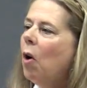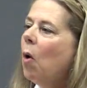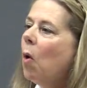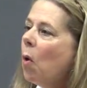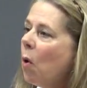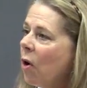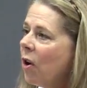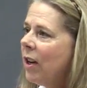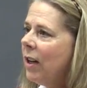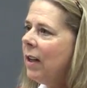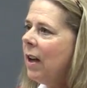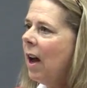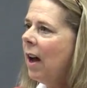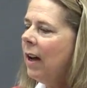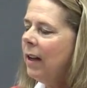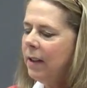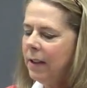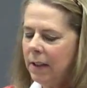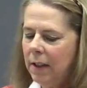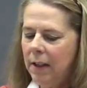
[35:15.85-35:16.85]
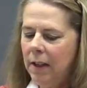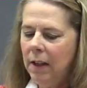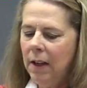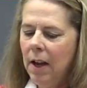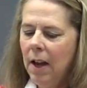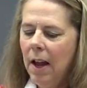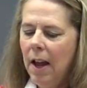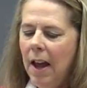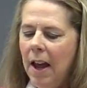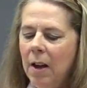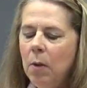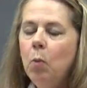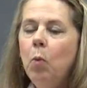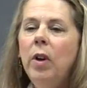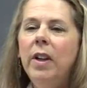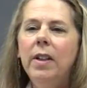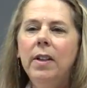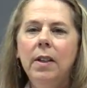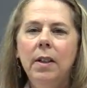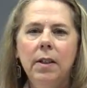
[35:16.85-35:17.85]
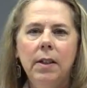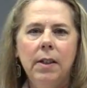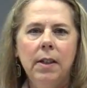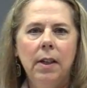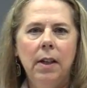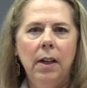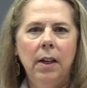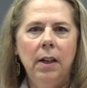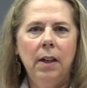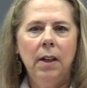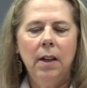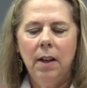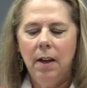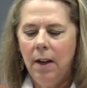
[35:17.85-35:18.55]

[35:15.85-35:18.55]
organizing, and witnessing.